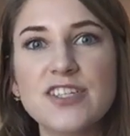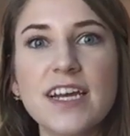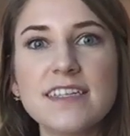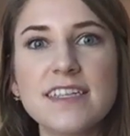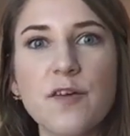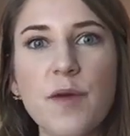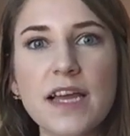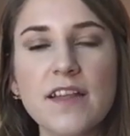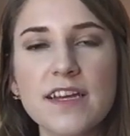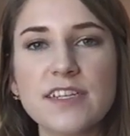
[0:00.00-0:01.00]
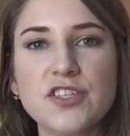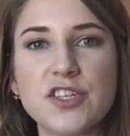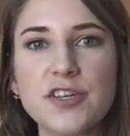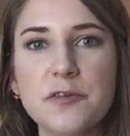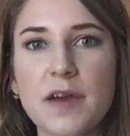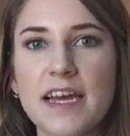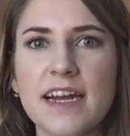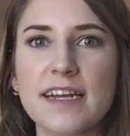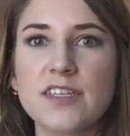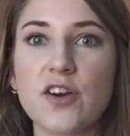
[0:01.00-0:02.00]
she has the away luggage too. And
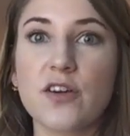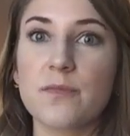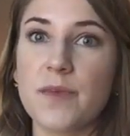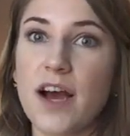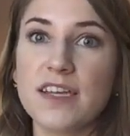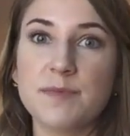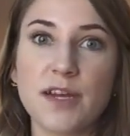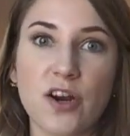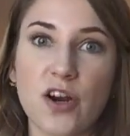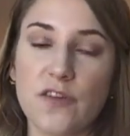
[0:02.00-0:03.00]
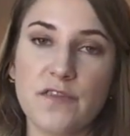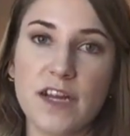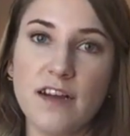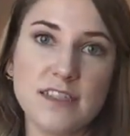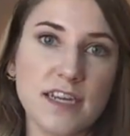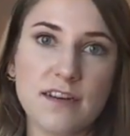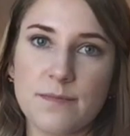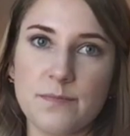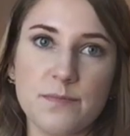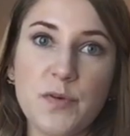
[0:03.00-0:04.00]
I guess her husband or her fiance
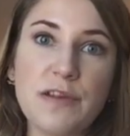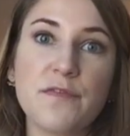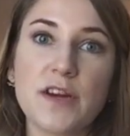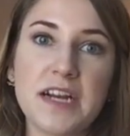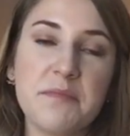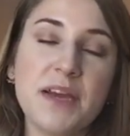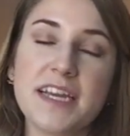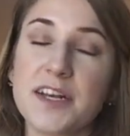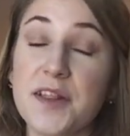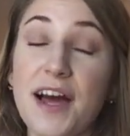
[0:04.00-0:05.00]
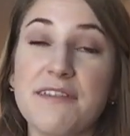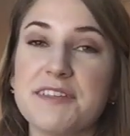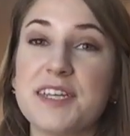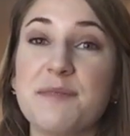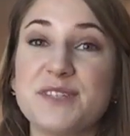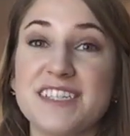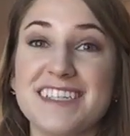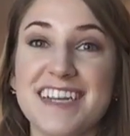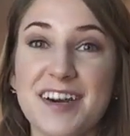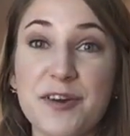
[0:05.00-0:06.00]
or boyfriend, I'm making a lot of
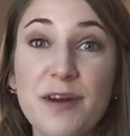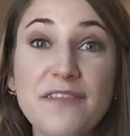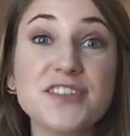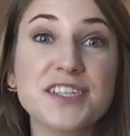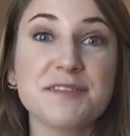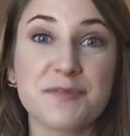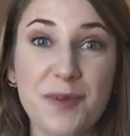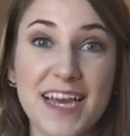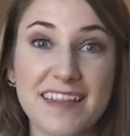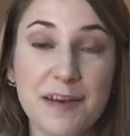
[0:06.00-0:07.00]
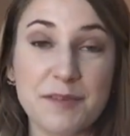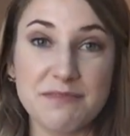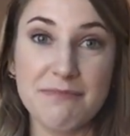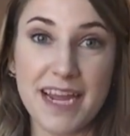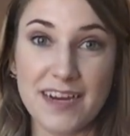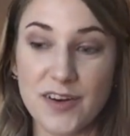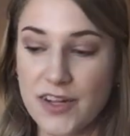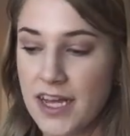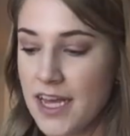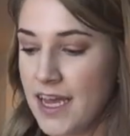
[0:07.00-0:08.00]
assumptions here, whoever she was with that was
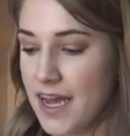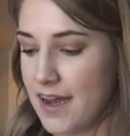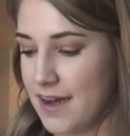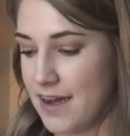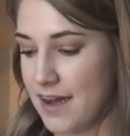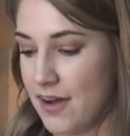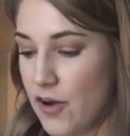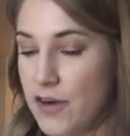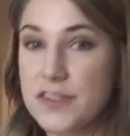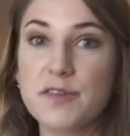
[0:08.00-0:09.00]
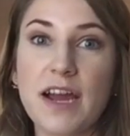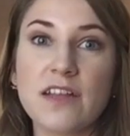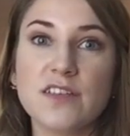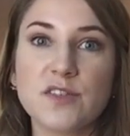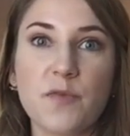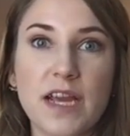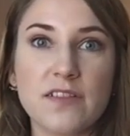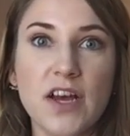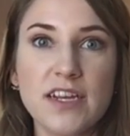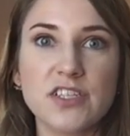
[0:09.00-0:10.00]
male, also had this away
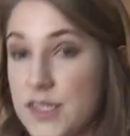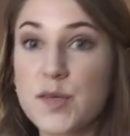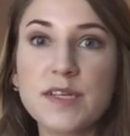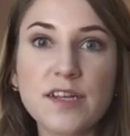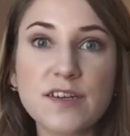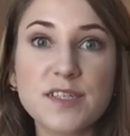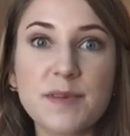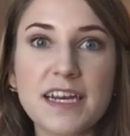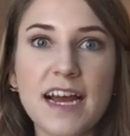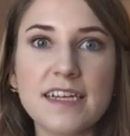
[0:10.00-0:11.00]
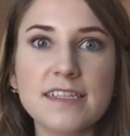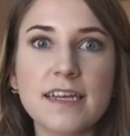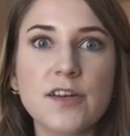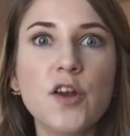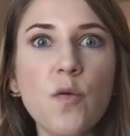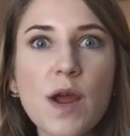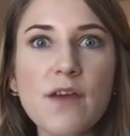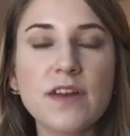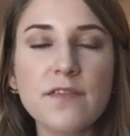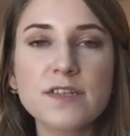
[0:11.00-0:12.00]
luggage. So he turns to me and asks, like, no way,
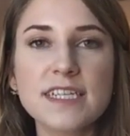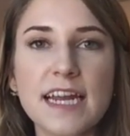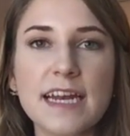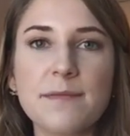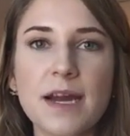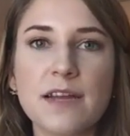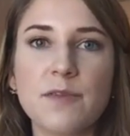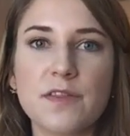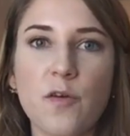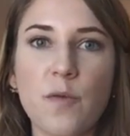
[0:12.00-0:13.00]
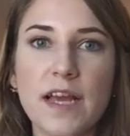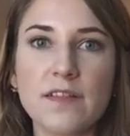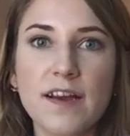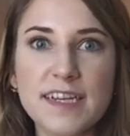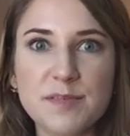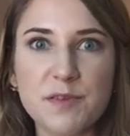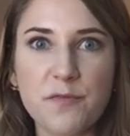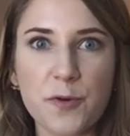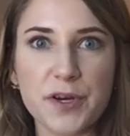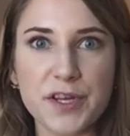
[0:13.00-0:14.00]
I've never seen anybody with away luggage
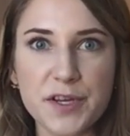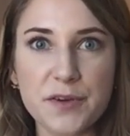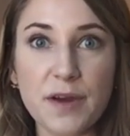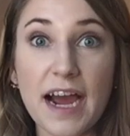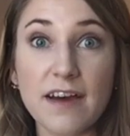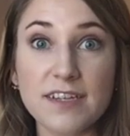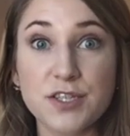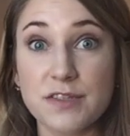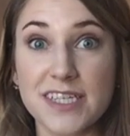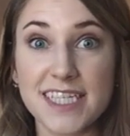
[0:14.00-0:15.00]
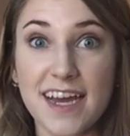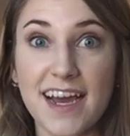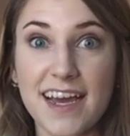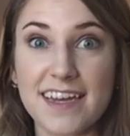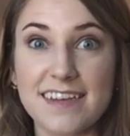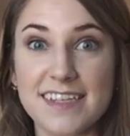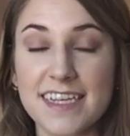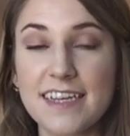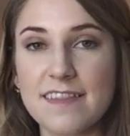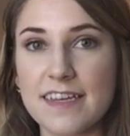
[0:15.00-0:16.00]
before you. How did you decide to
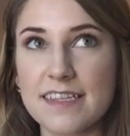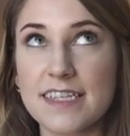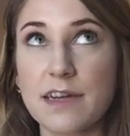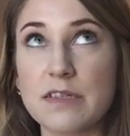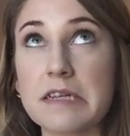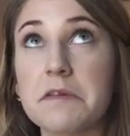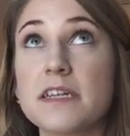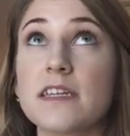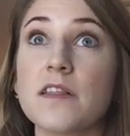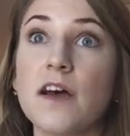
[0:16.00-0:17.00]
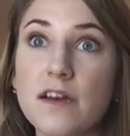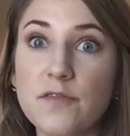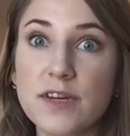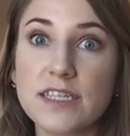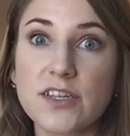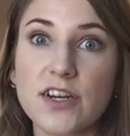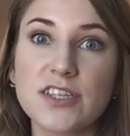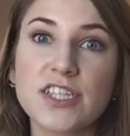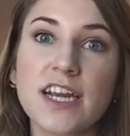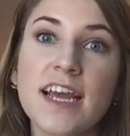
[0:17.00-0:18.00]
get this? And I was like, well, I did a lot of
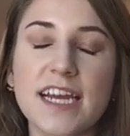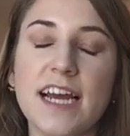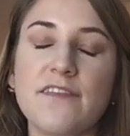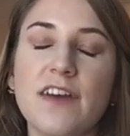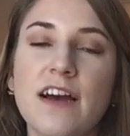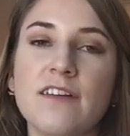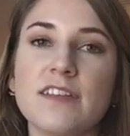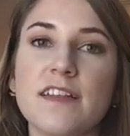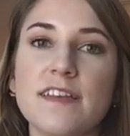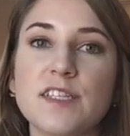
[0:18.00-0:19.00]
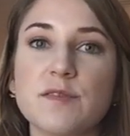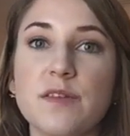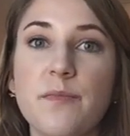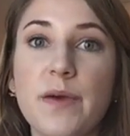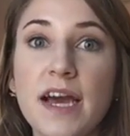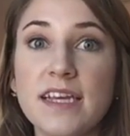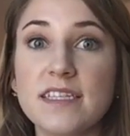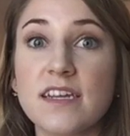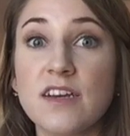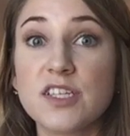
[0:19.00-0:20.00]
research and I found that this was the
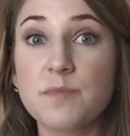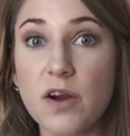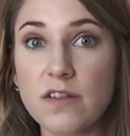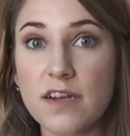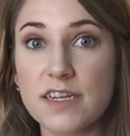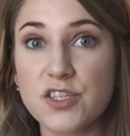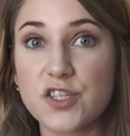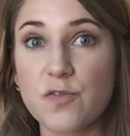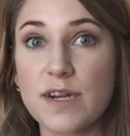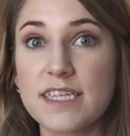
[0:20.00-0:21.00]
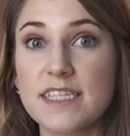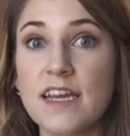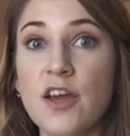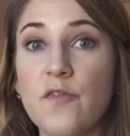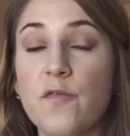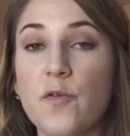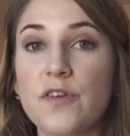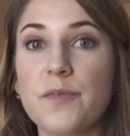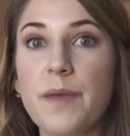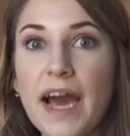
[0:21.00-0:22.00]
best smart luggage choice
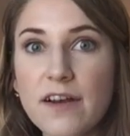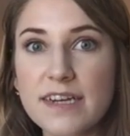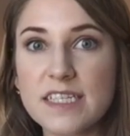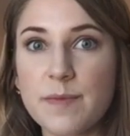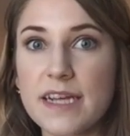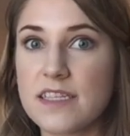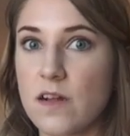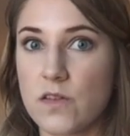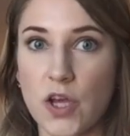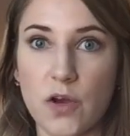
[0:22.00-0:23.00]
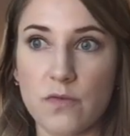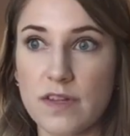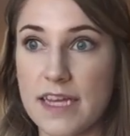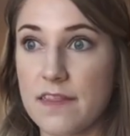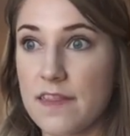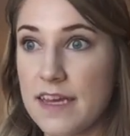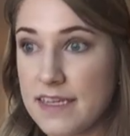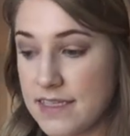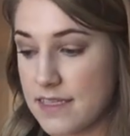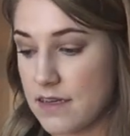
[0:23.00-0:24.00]
for the battery space alone. Like,
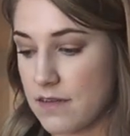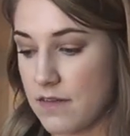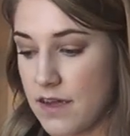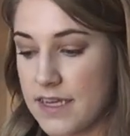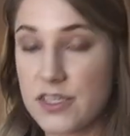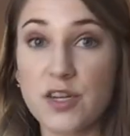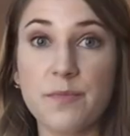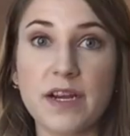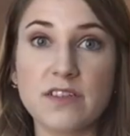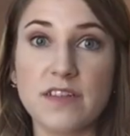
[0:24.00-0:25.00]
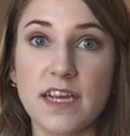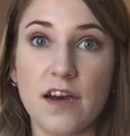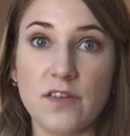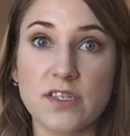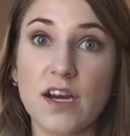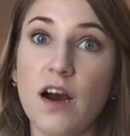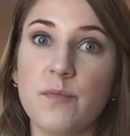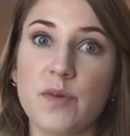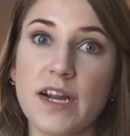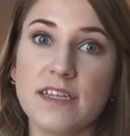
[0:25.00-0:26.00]
this luggage compared to the other
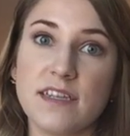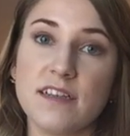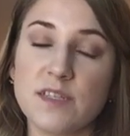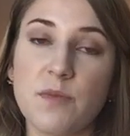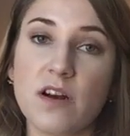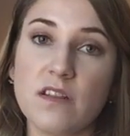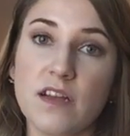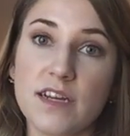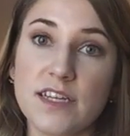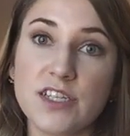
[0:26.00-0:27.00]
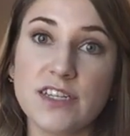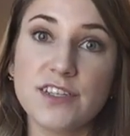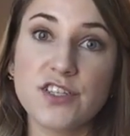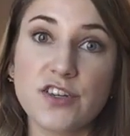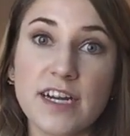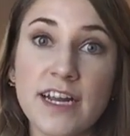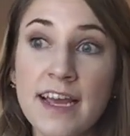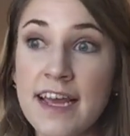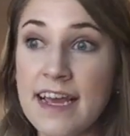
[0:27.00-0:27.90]
top brands in the smart luggage industry